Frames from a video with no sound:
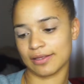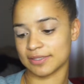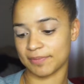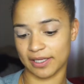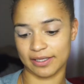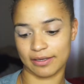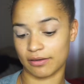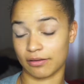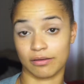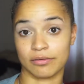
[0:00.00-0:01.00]
this palette.
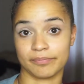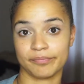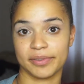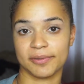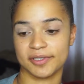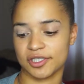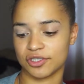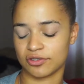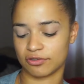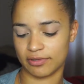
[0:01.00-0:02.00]

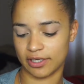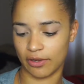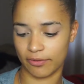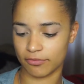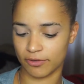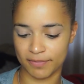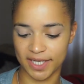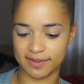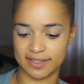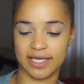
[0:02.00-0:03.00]
Pigmentation is really
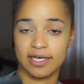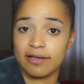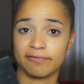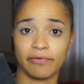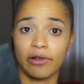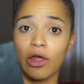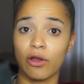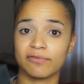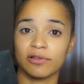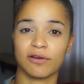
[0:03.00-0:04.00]
amazing, and I've
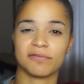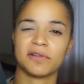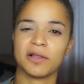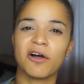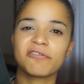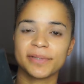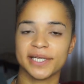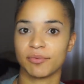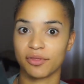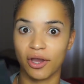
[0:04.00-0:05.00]
love
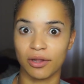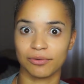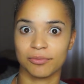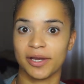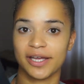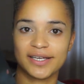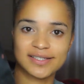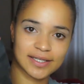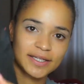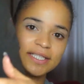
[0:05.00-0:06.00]
playing with colour in my eyes.